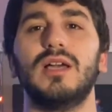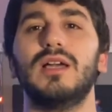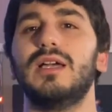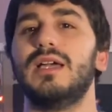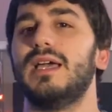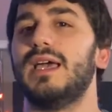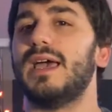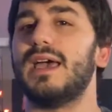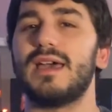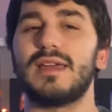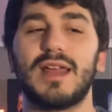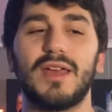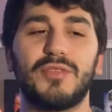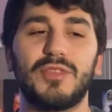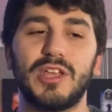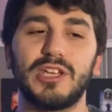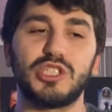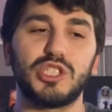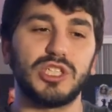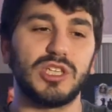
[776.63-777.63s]
And I
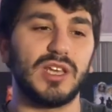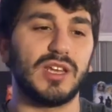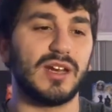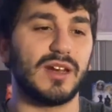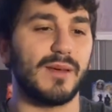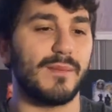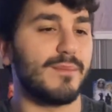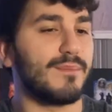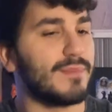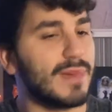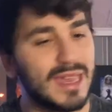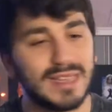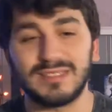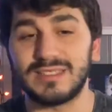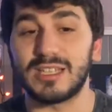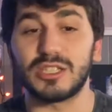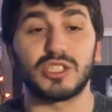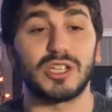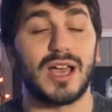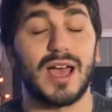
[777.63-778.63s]
think she did an
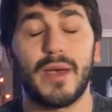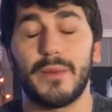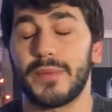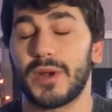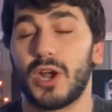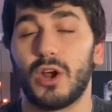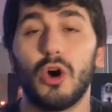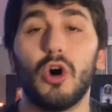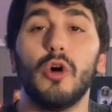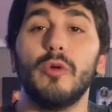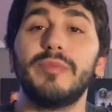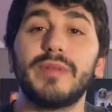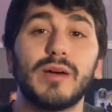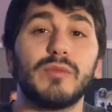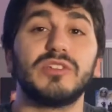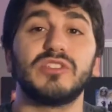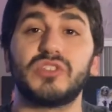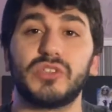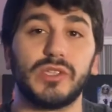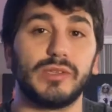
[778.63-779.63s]
amazing job, and I hope that we
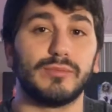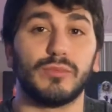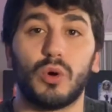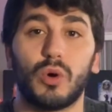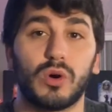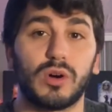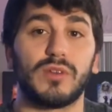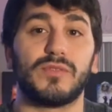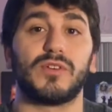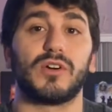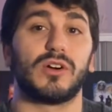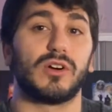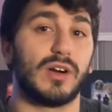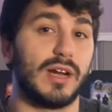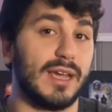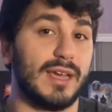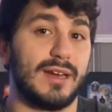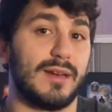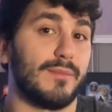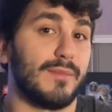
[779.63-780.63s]
see more of her
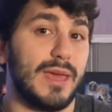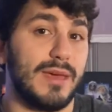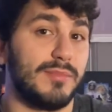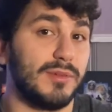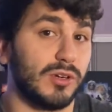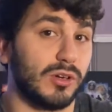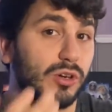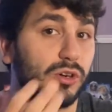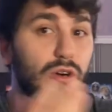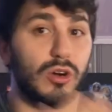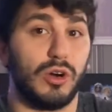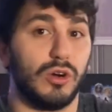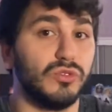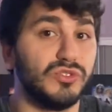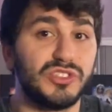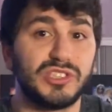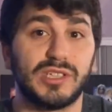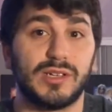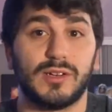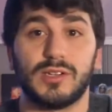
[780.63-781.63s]
in maybe her own
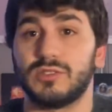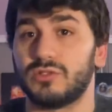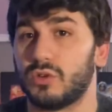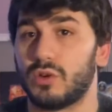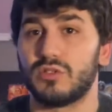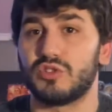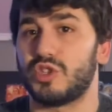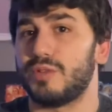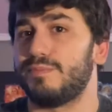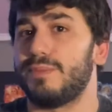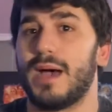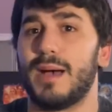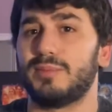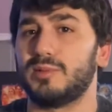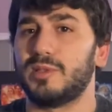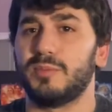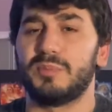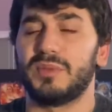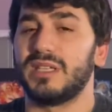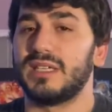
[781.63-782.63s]
series, or if she pops
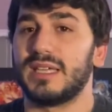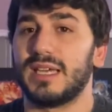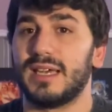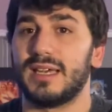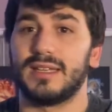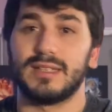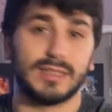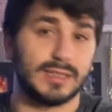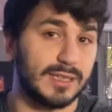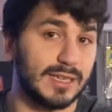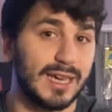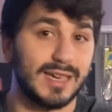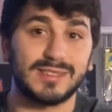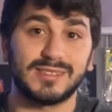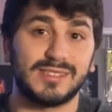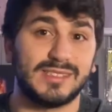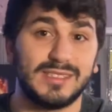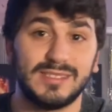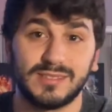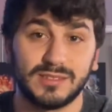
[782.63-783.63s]
up again in next season or